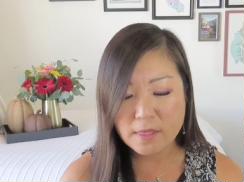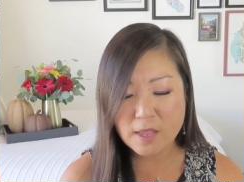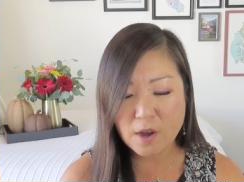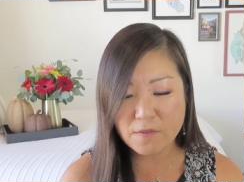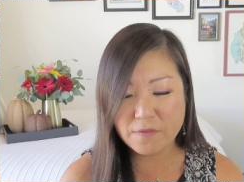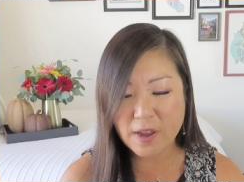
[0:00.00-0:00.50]

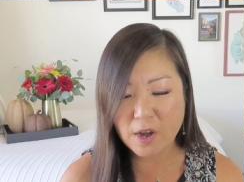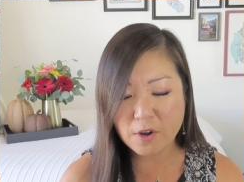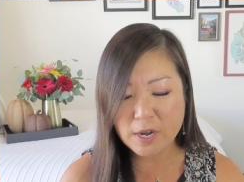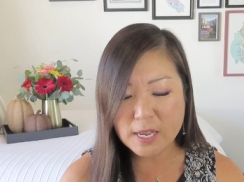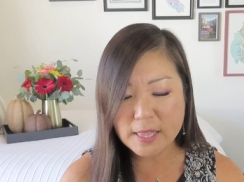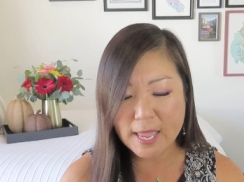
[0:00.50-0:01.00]
They're
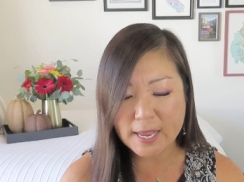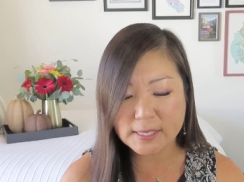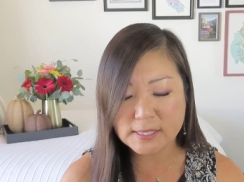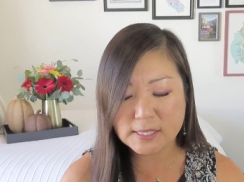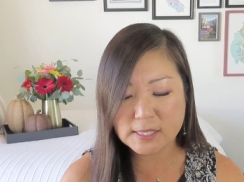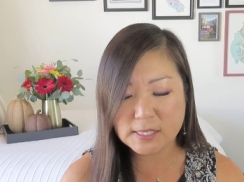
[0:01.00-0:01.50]
very like
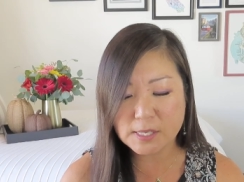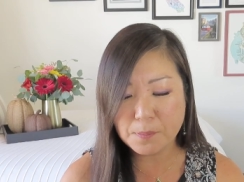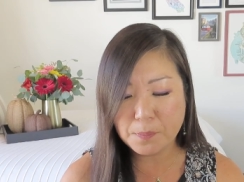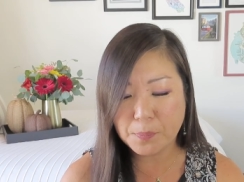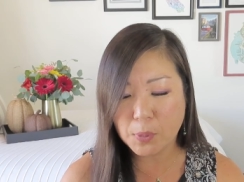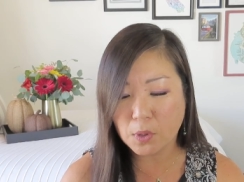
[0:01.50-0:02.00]

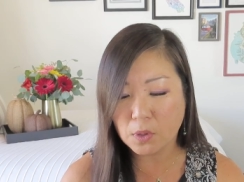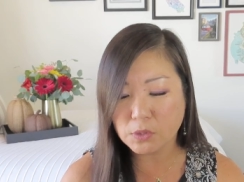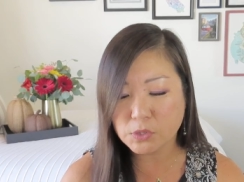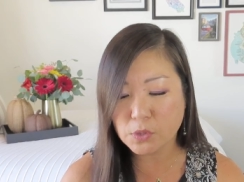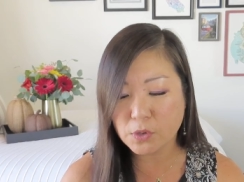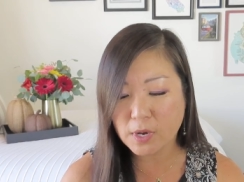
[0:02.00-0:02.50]
simple.
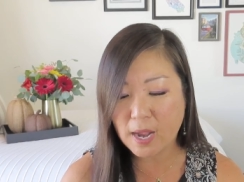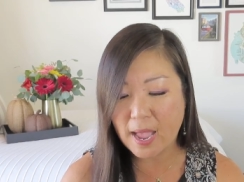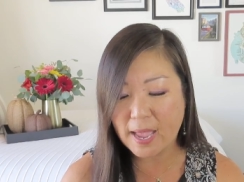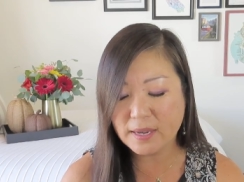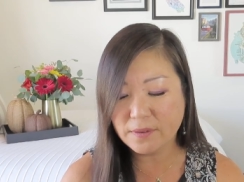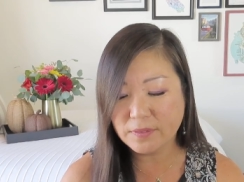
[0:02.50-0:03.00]
So they're
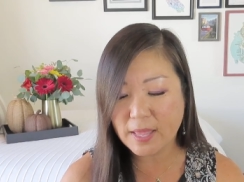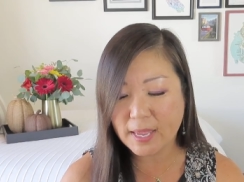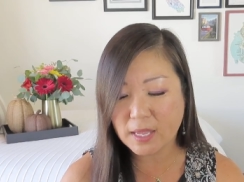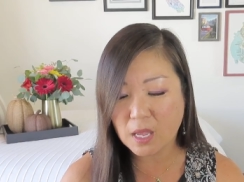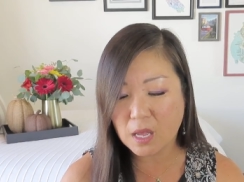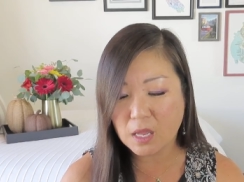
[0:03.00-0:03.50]
kind of
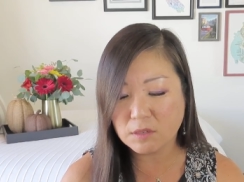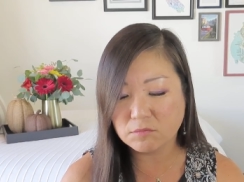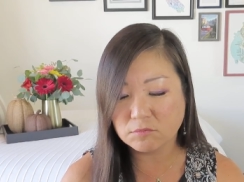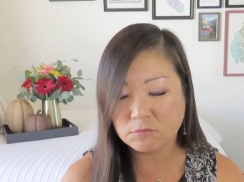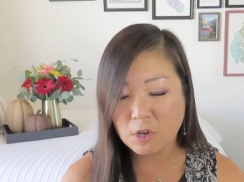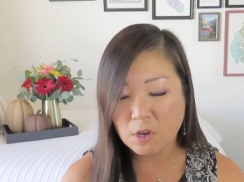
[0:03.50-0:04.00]
like
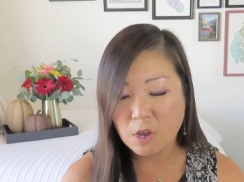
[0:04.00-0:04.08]
an